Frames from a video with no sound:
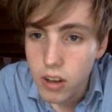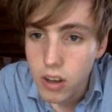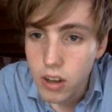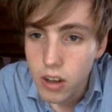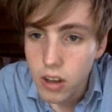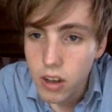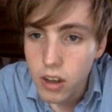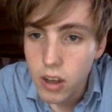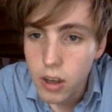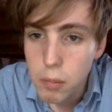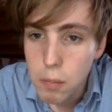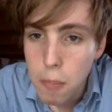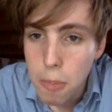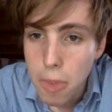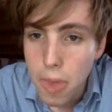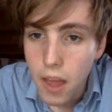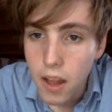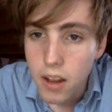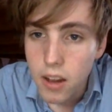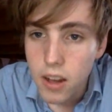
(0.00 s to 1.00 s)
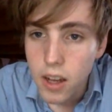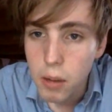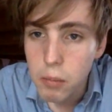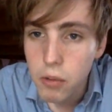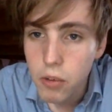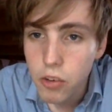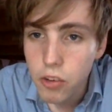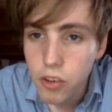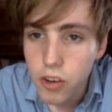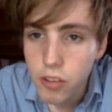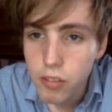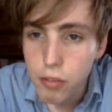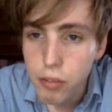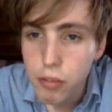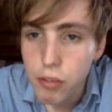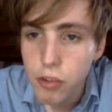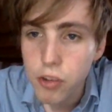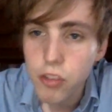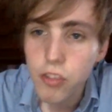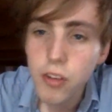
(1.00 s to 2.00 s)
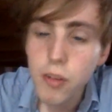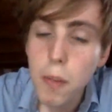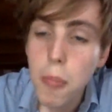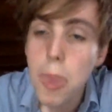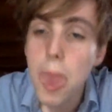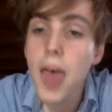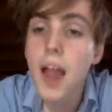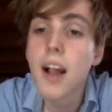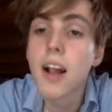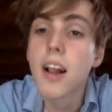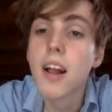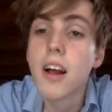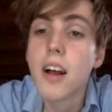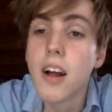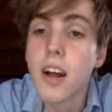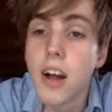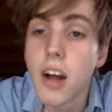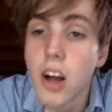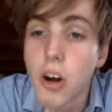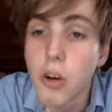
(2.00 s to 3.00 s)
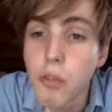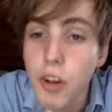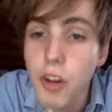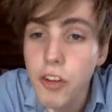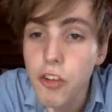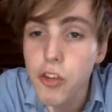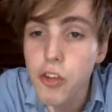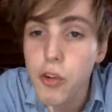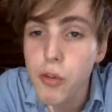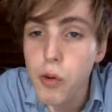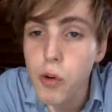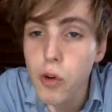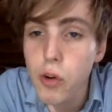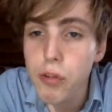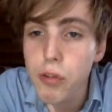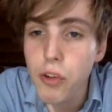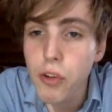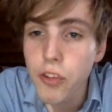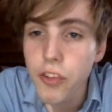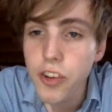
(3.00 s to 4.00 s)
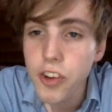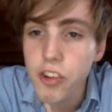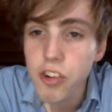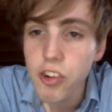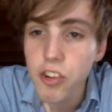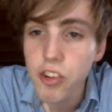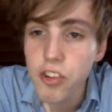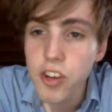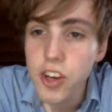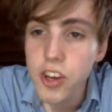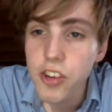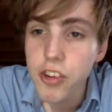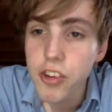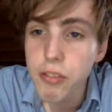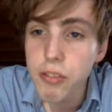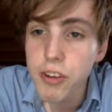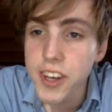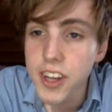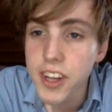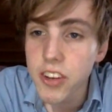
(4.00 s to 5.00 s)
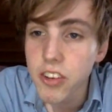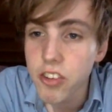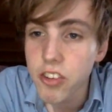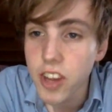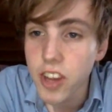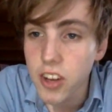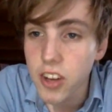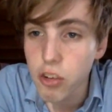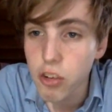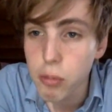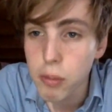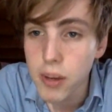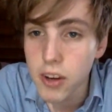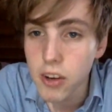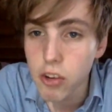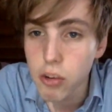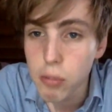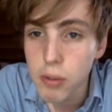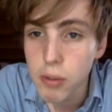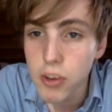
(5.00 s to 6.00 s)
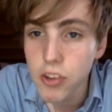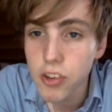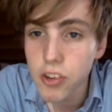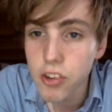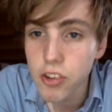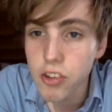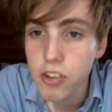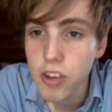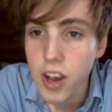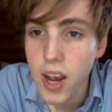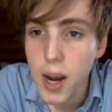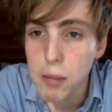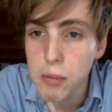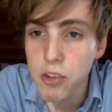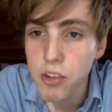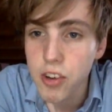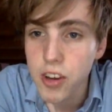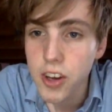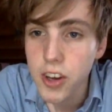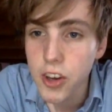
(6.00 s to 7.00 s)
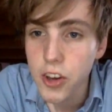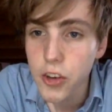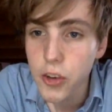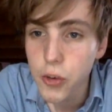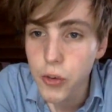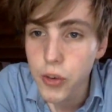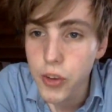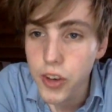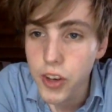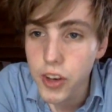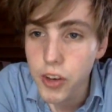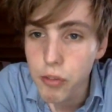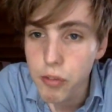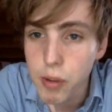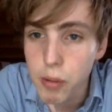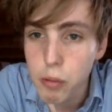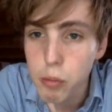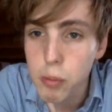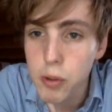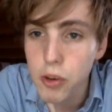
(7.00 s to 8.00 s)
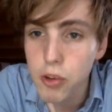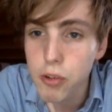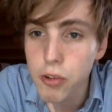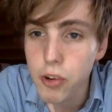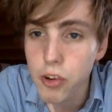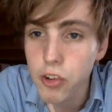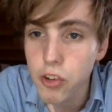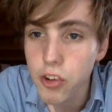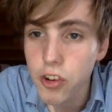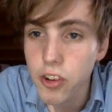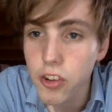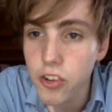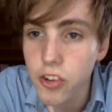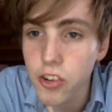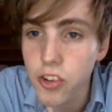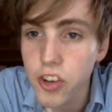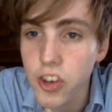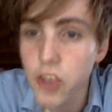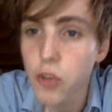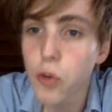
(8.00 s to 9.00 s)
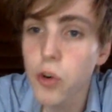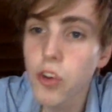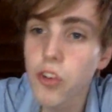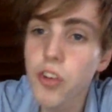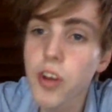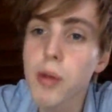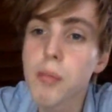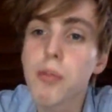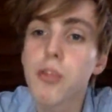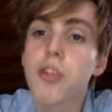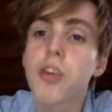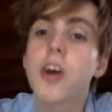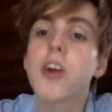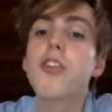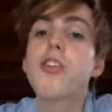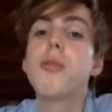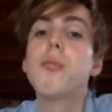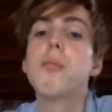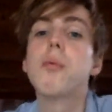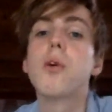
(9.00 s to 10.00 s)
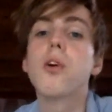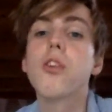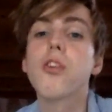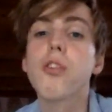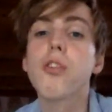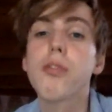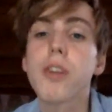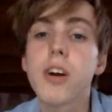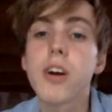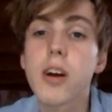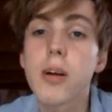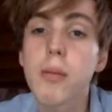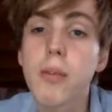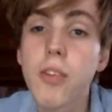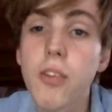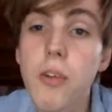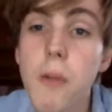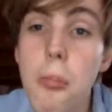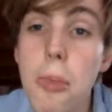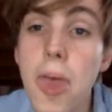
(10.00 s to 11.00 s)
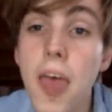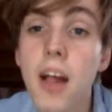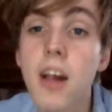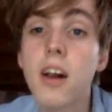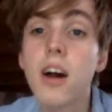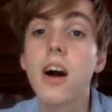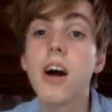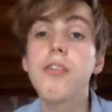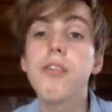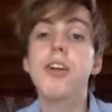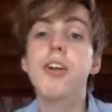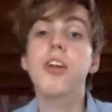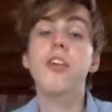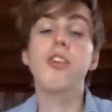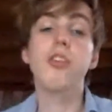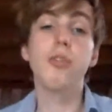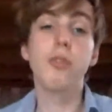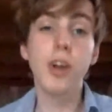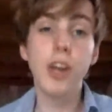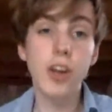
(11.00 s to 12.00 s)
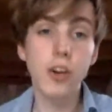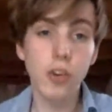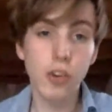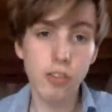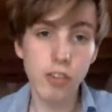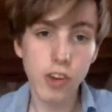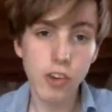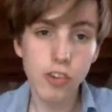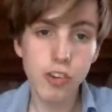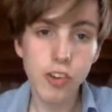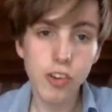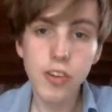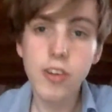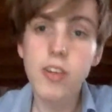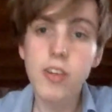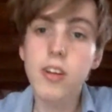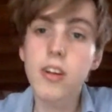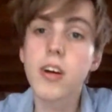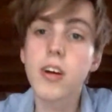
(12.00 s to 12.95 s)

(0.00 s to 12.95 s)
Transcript: Um, I'm going to start with the first one. What is the role of contextualization within second speaker speeches? How much can you do it in a whip speech for a standard in order to emphasize the importance of an argument? I think that's a really good question.